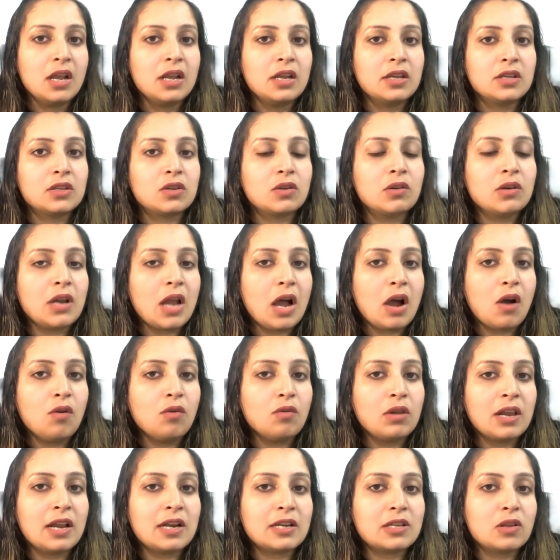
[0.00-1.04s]
So now
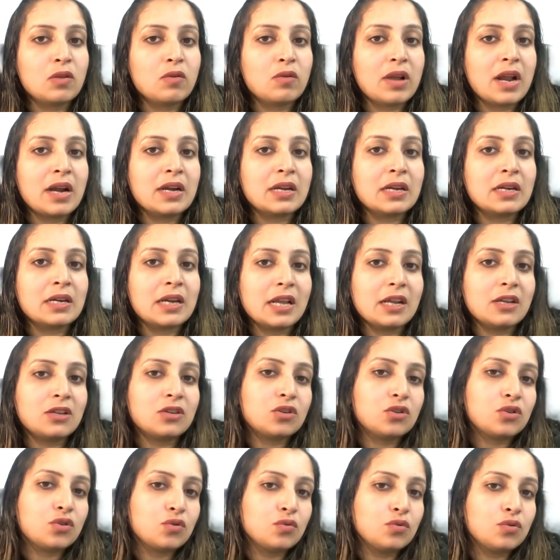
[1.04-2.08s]
let's look at index
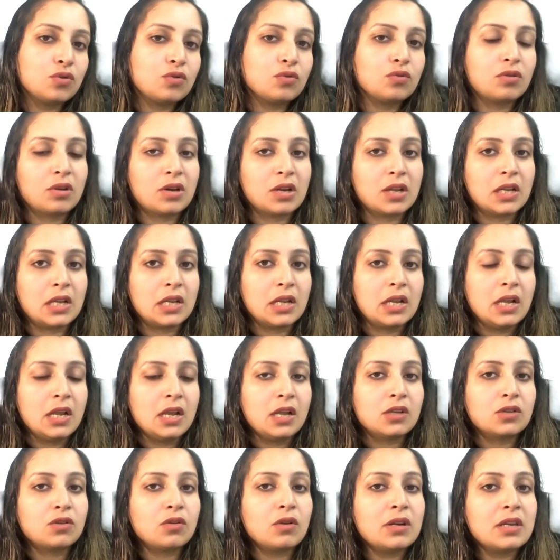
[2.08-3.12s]
2 to 3.
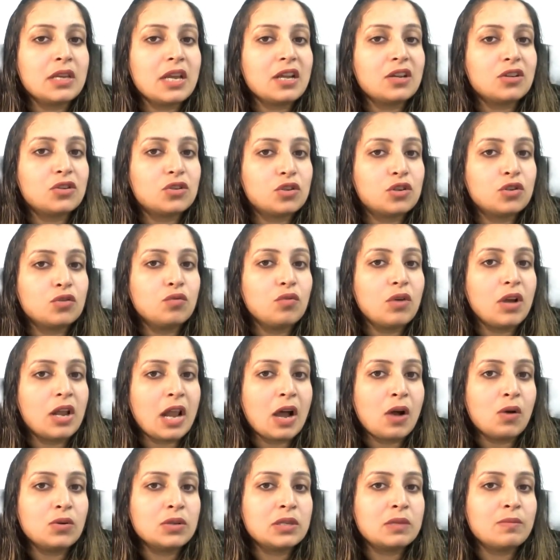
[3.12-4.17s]
So index 2
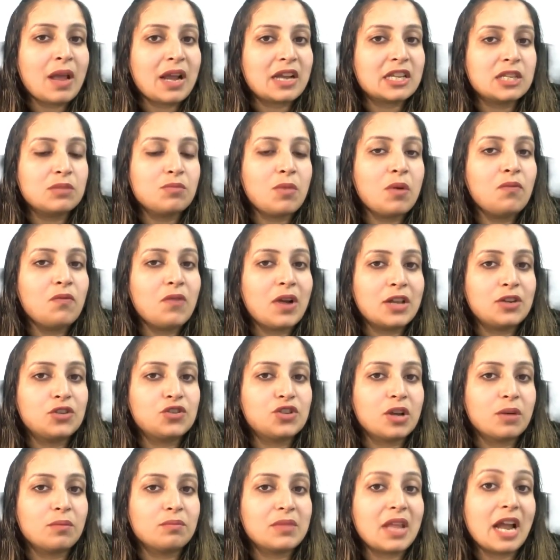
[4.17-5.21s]
allows maximum 1
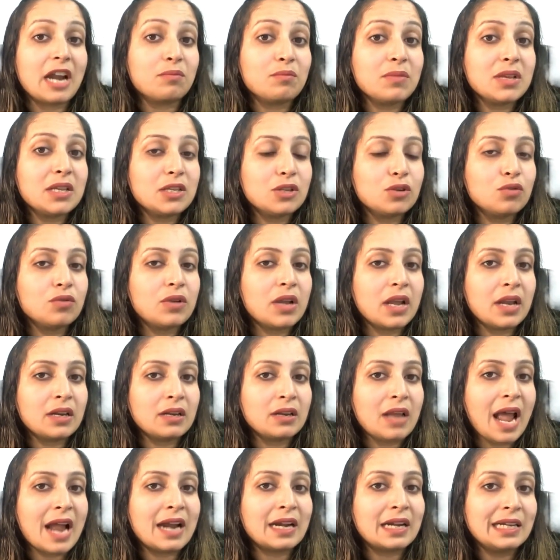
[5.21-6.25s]
jump. That means you can
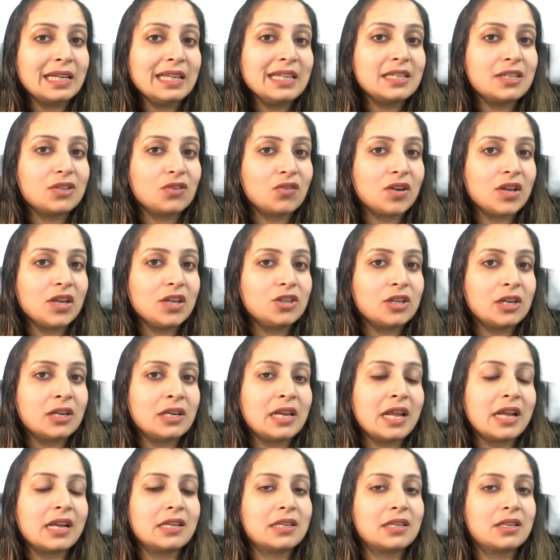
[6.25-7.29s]
at least reach
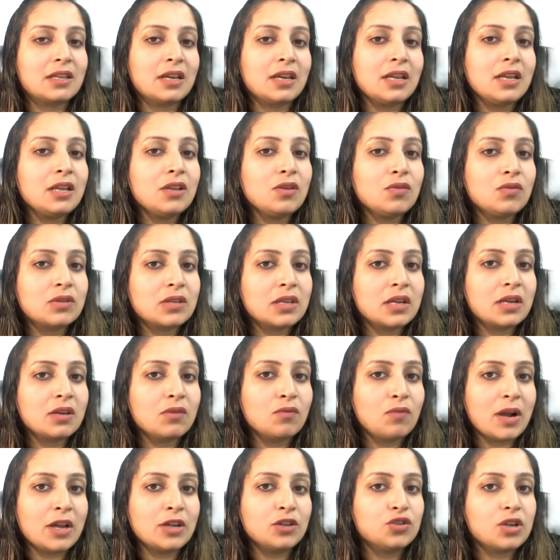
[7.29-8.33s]
index 3 using
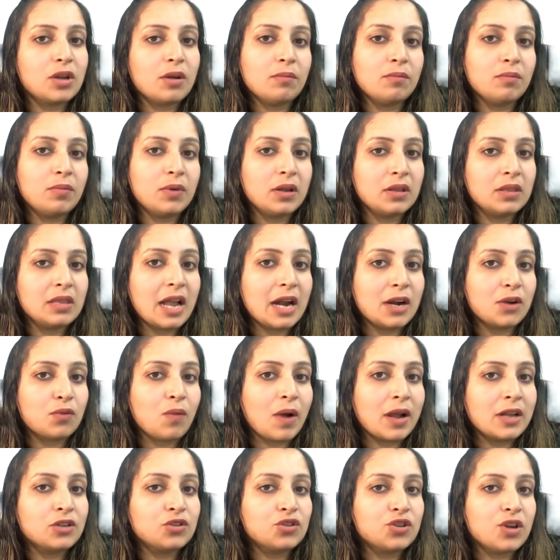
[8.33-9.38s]
1 jump, that
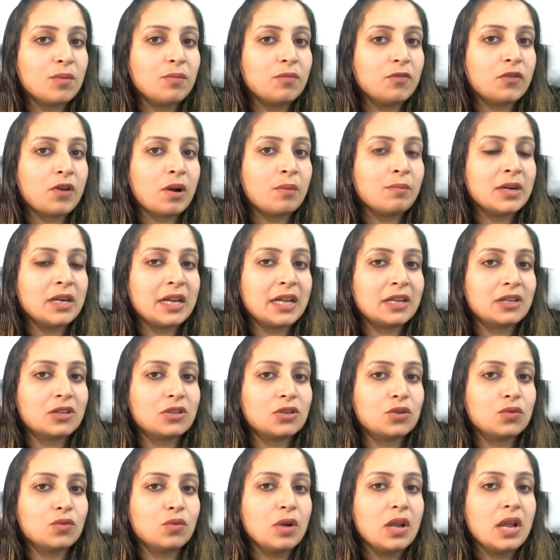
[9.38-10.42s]
1 jump from index
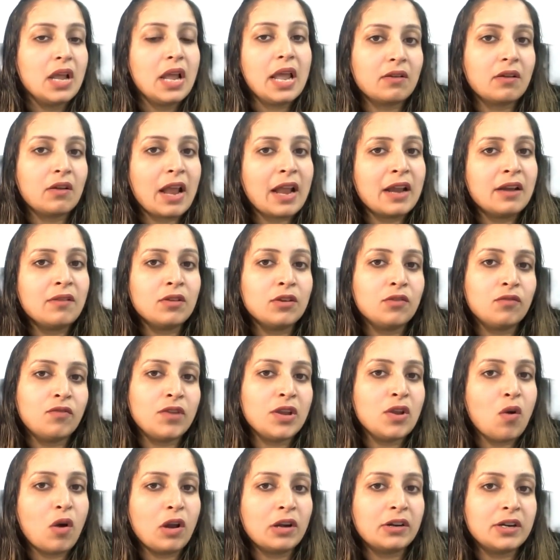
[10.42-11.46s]
2. And
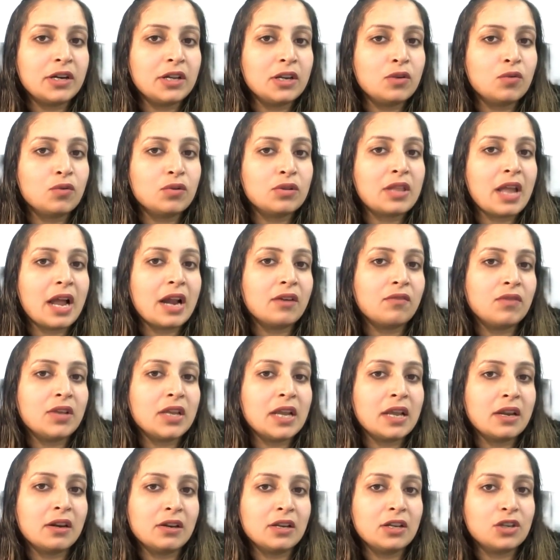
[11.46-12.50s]
we already know that we
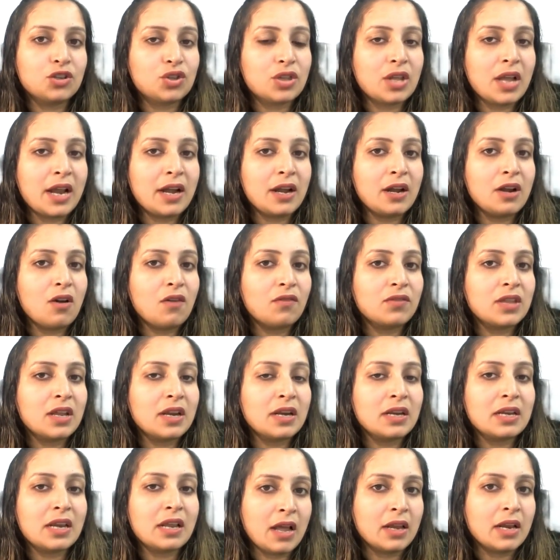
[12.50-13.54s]
can reach the end of
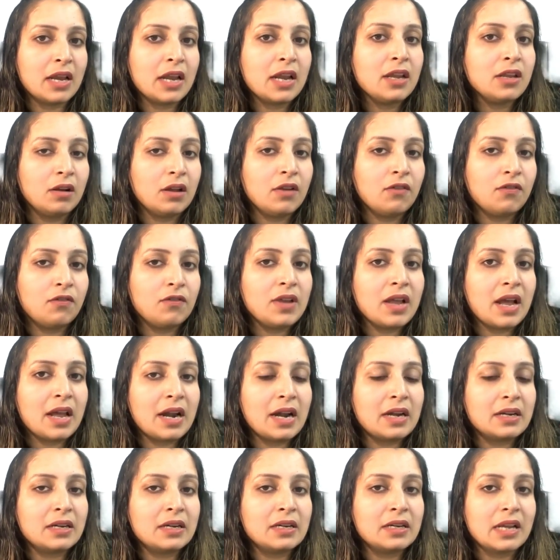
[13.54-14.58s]
the array if we are
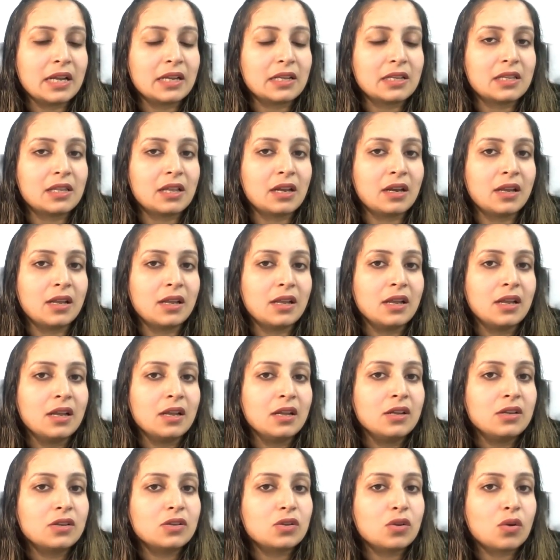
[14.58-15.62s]
at index 3.
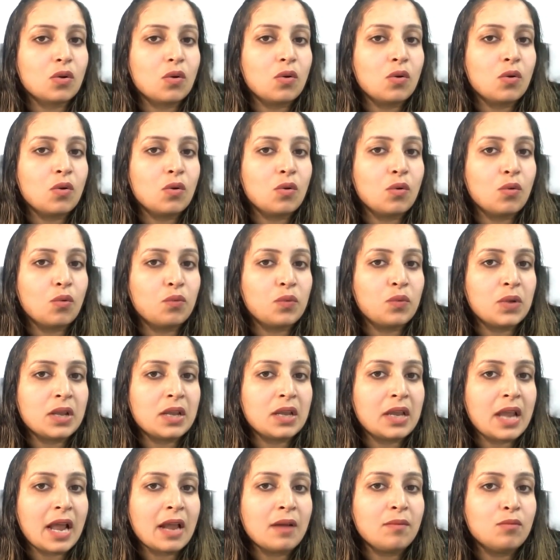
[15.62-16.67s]
So we
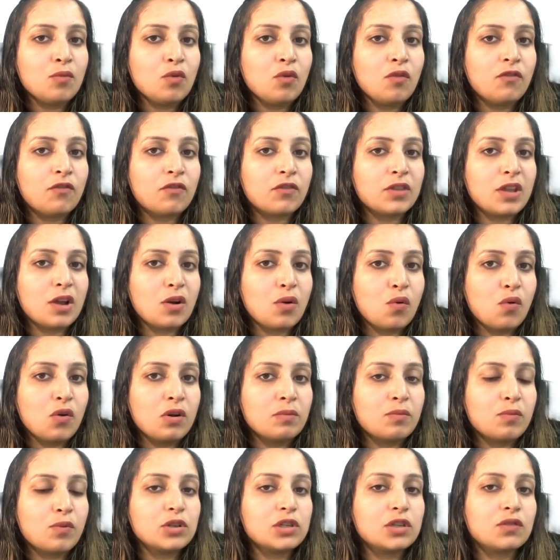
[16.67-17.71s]
can move the
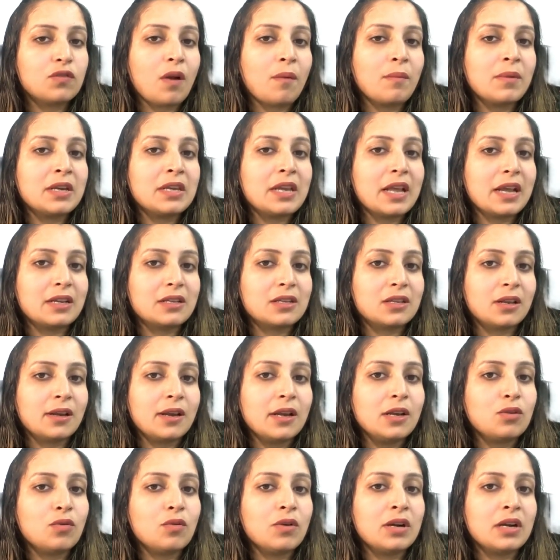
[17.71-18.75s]
goalpost from index 3
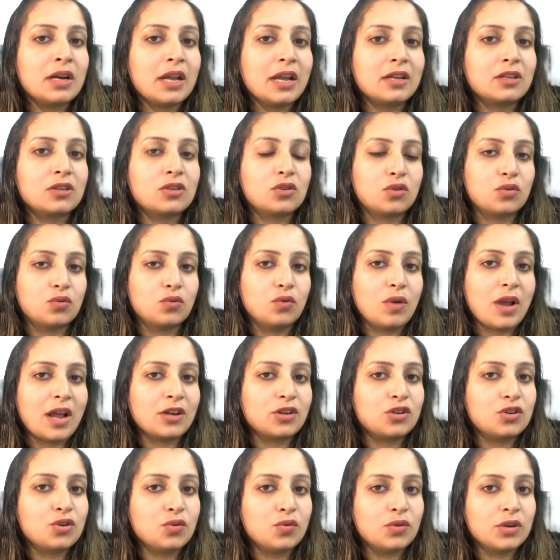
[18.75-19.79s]
to index 2 as
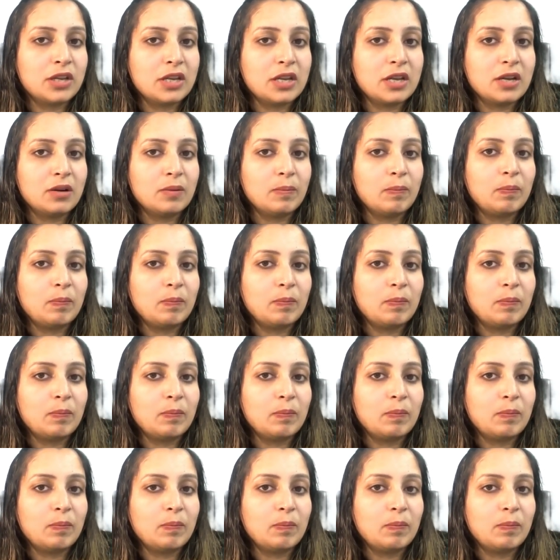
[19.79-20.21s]
shown here.